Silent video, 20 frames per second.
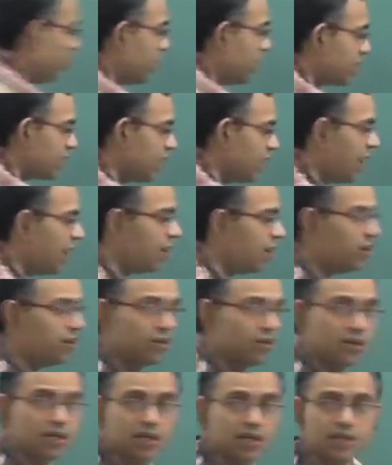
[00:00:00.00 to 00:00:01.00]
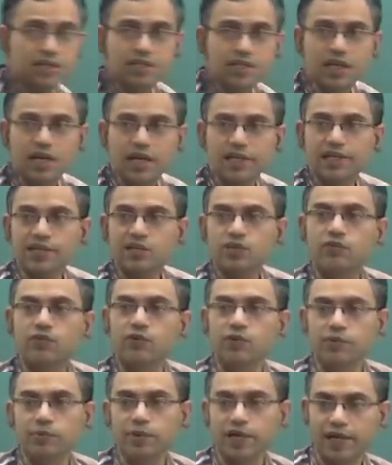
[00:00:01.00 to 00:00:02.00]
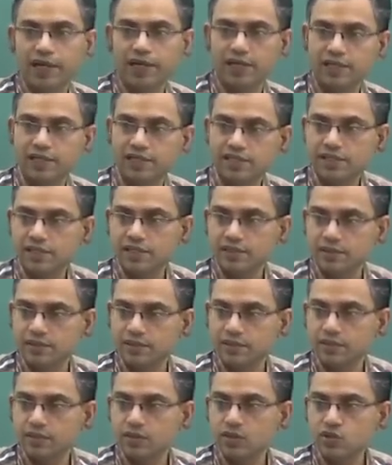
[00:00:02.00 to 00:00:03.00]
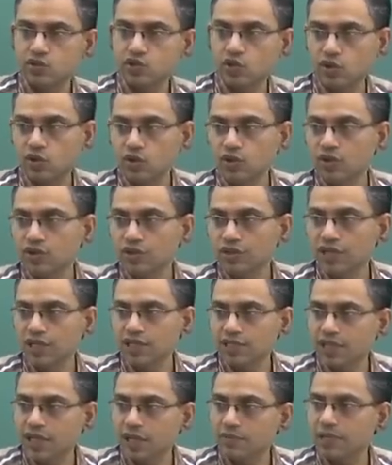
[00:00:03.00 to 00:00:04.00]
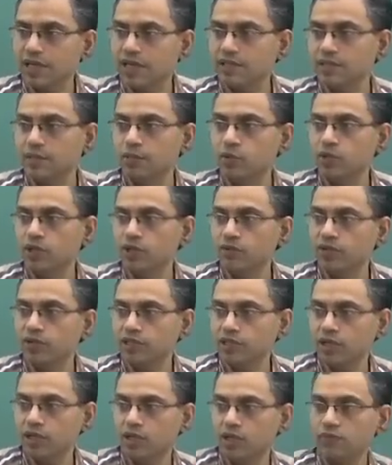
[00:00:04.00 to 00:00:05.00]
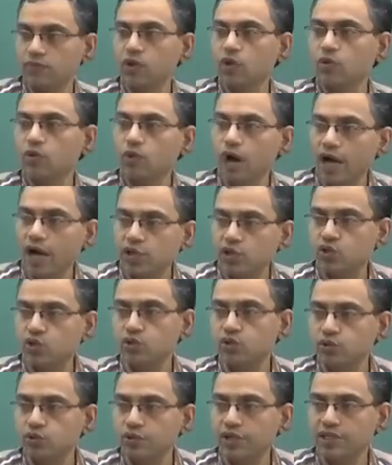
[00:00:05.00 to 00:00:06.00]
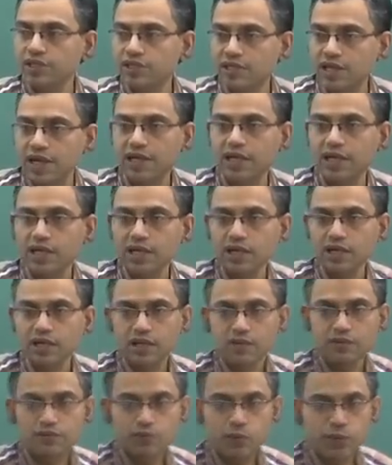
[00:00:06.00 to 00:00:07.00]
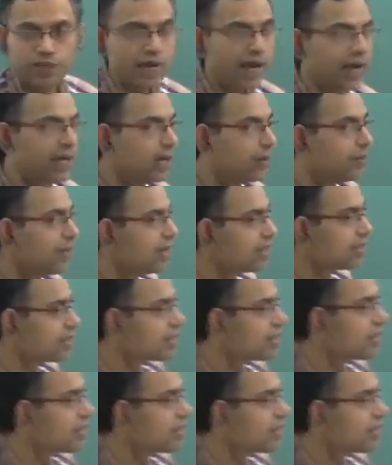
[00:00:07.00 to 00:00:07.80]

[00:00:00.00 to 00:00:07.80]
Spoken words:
which now is related to fluid mechanics. So this gives us a motivation of why should we study fluid dynamics